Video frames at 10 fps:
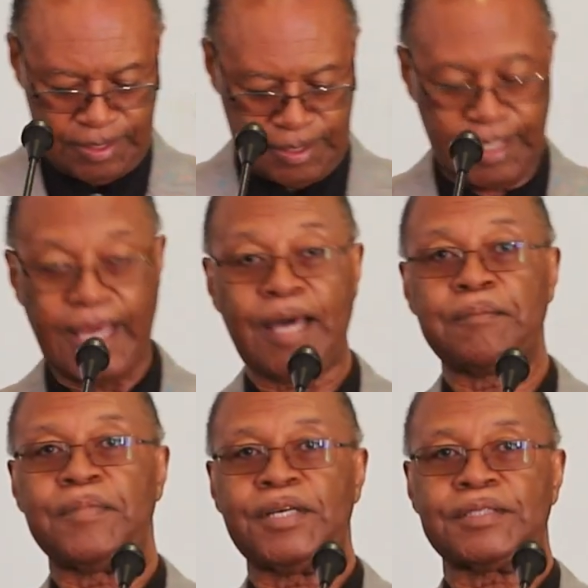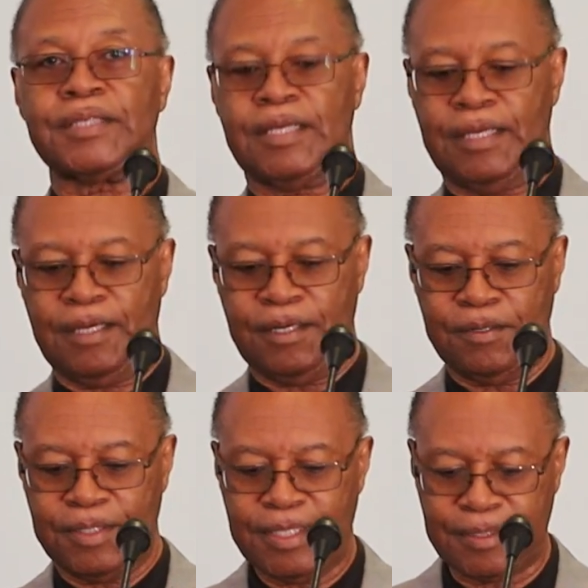to have mercy
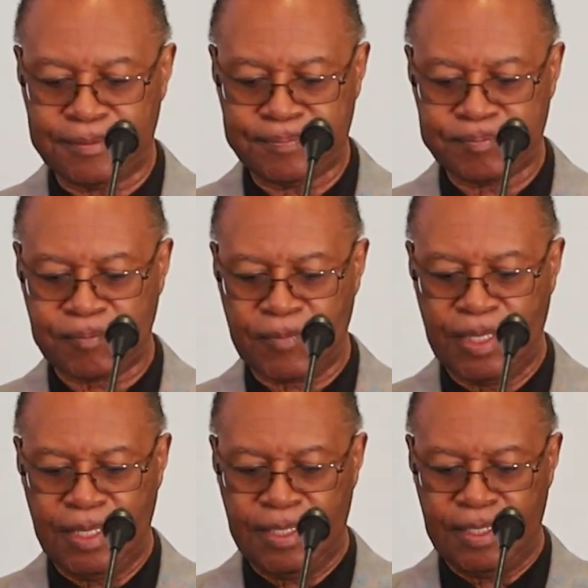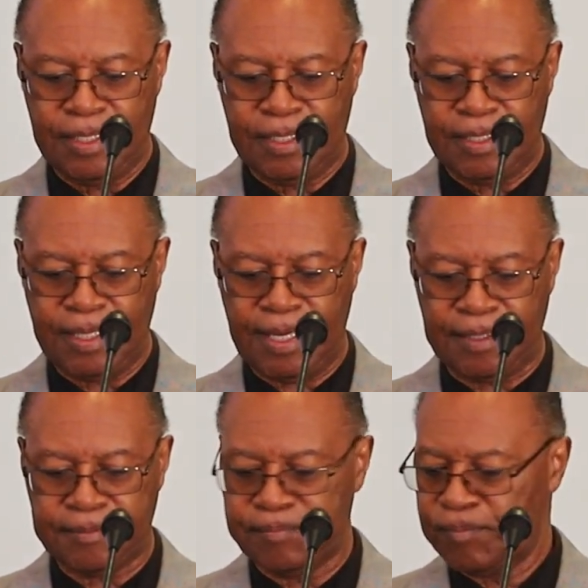on him.
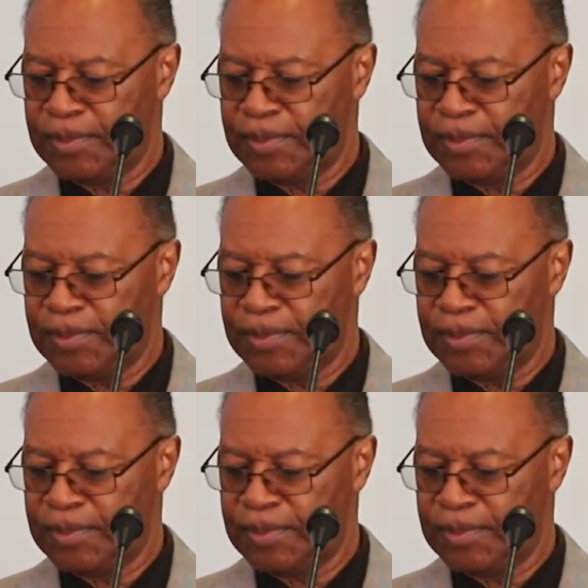Now,